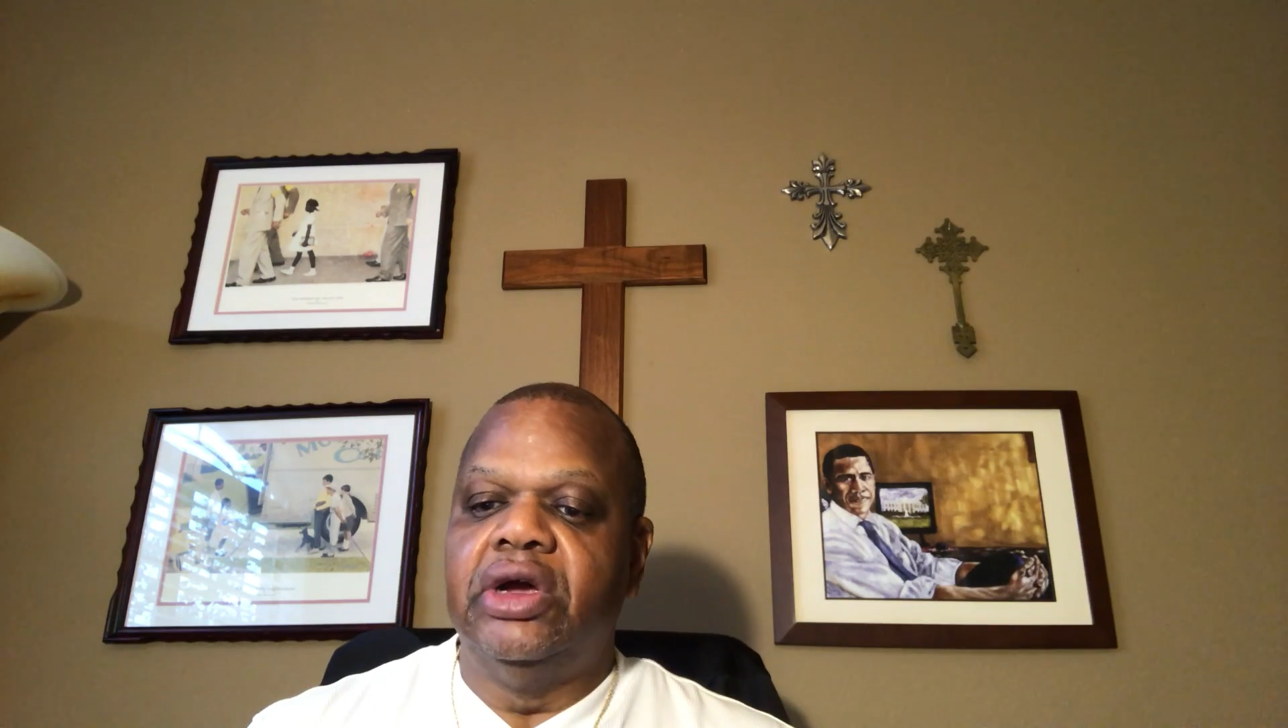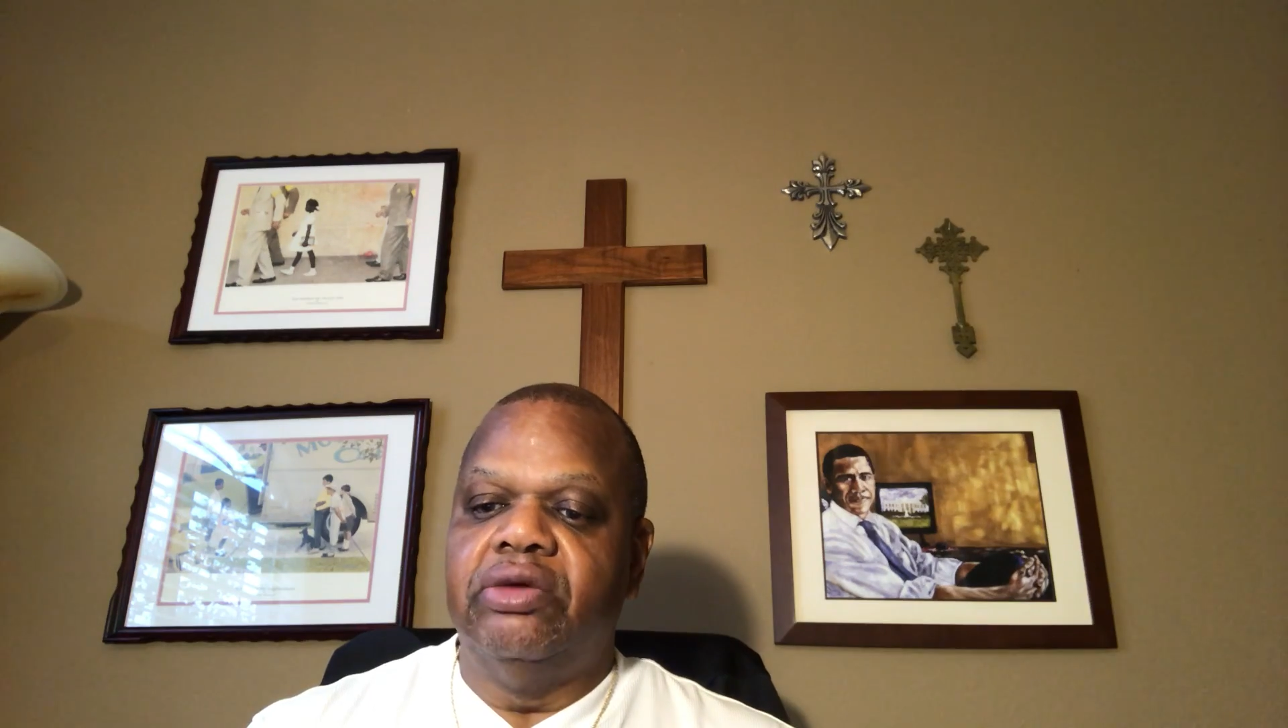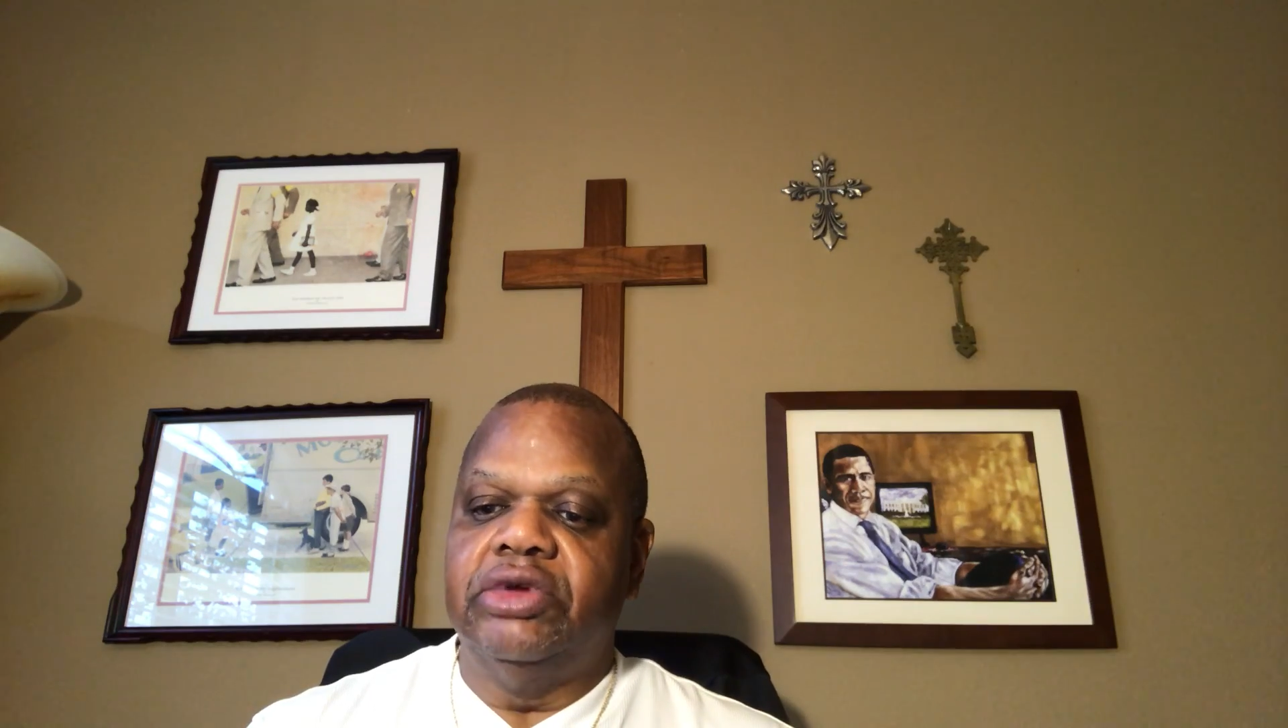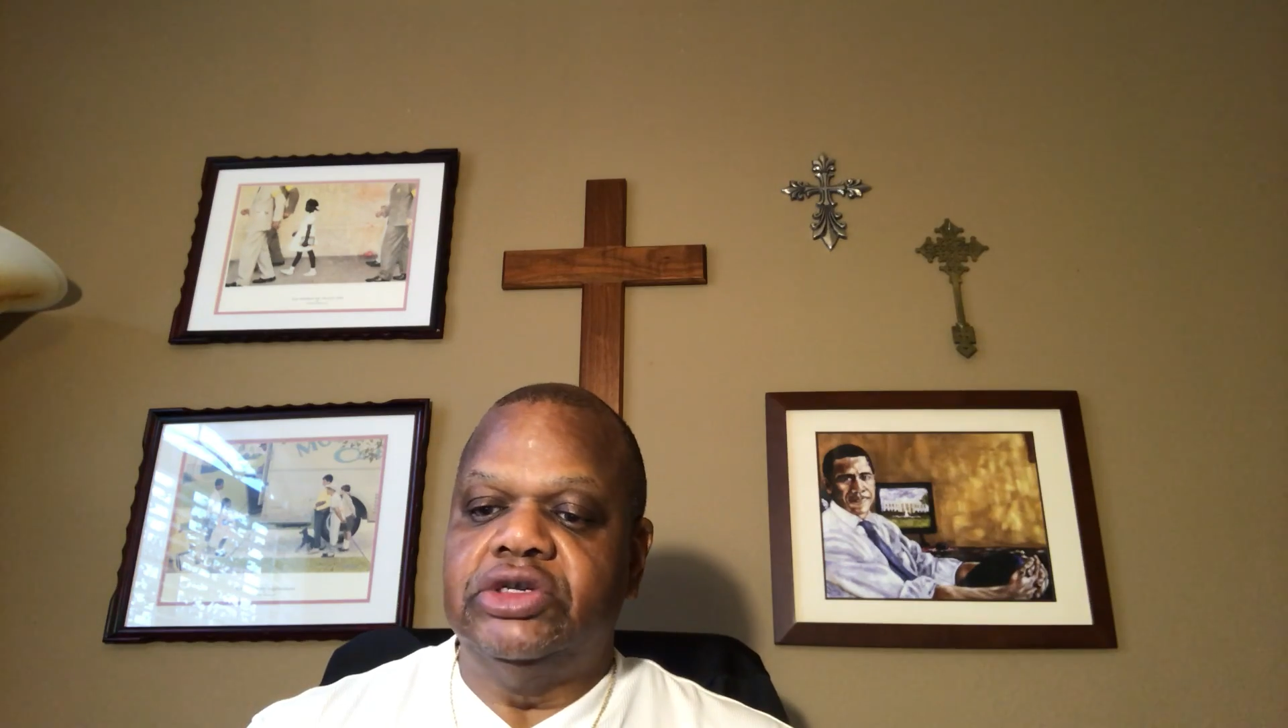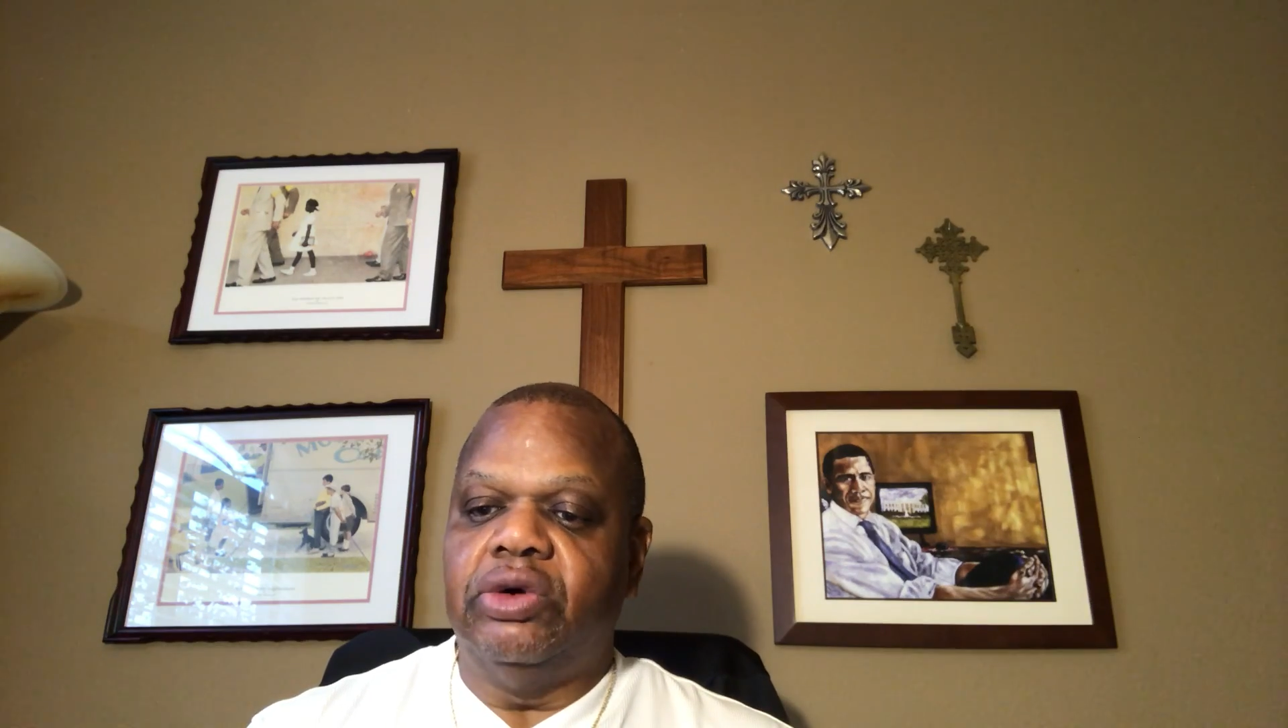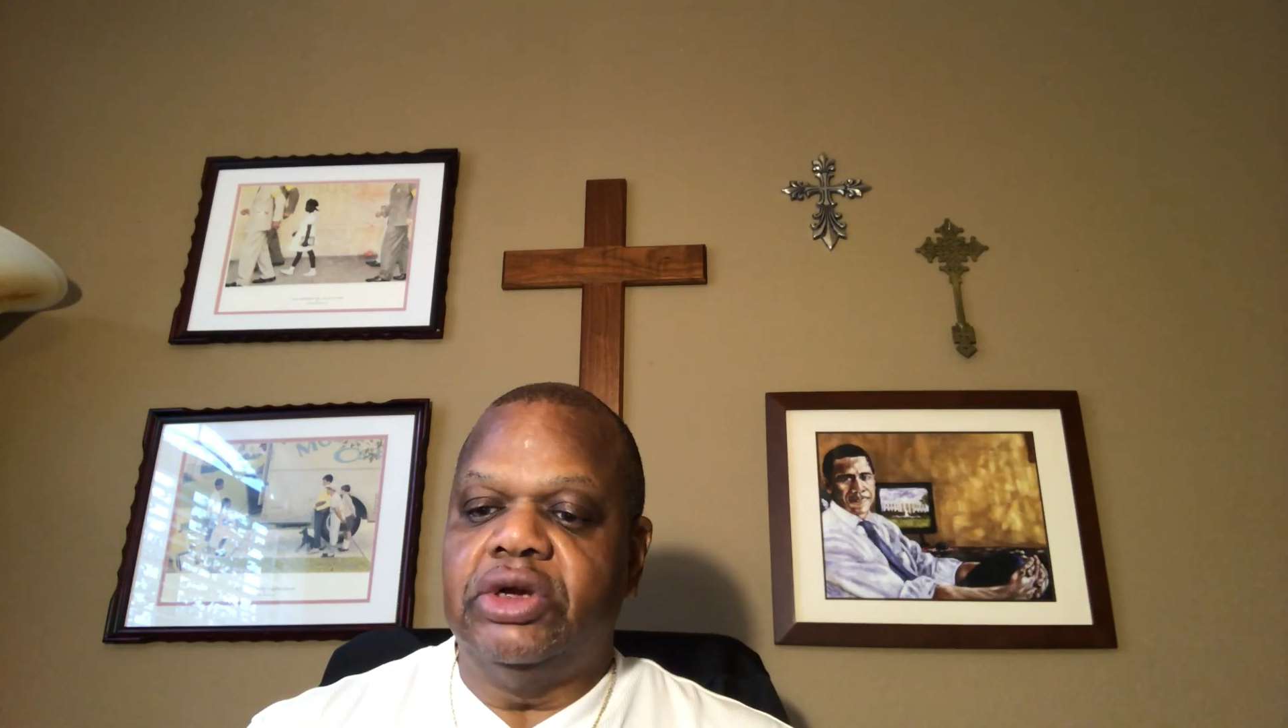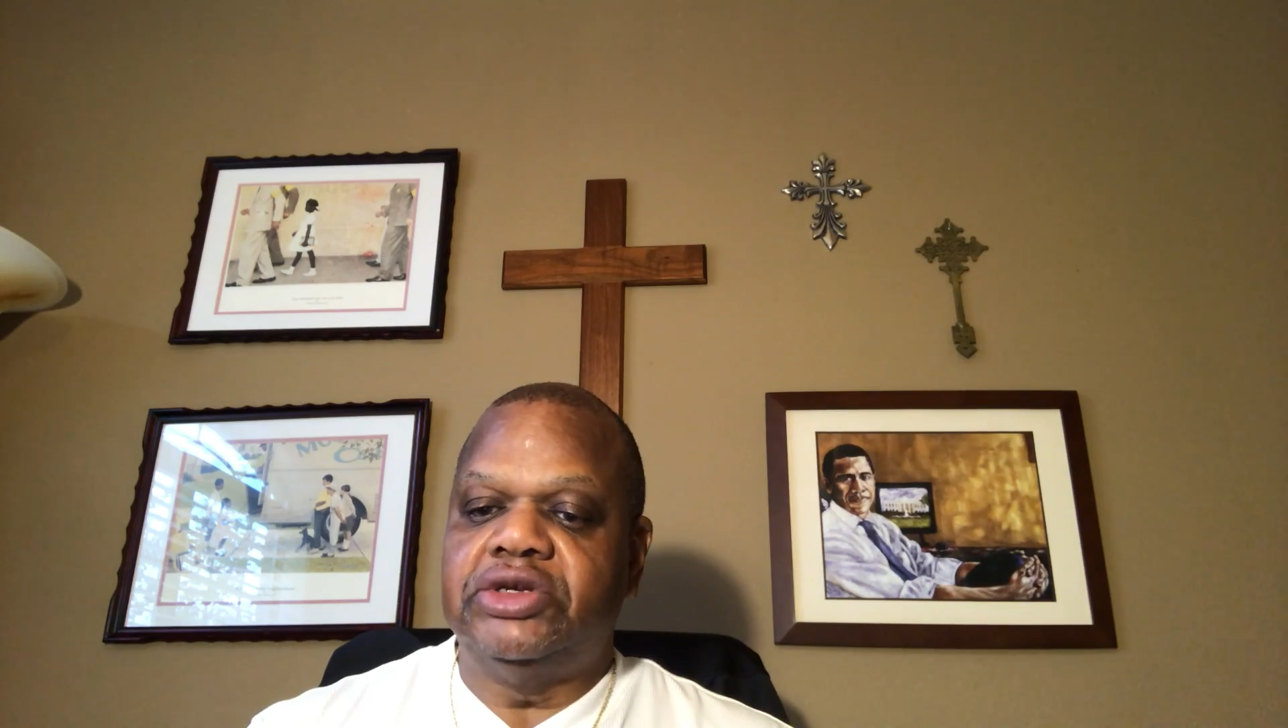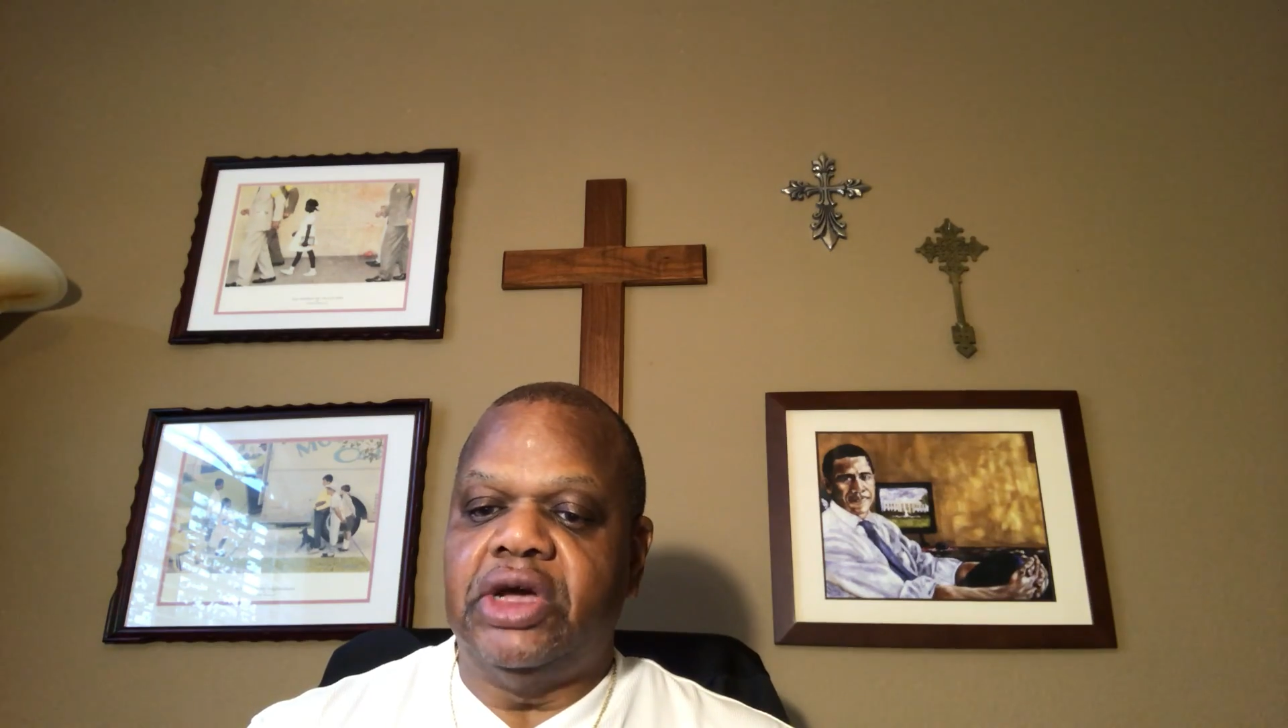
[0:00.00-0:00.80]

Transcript: "Rejoice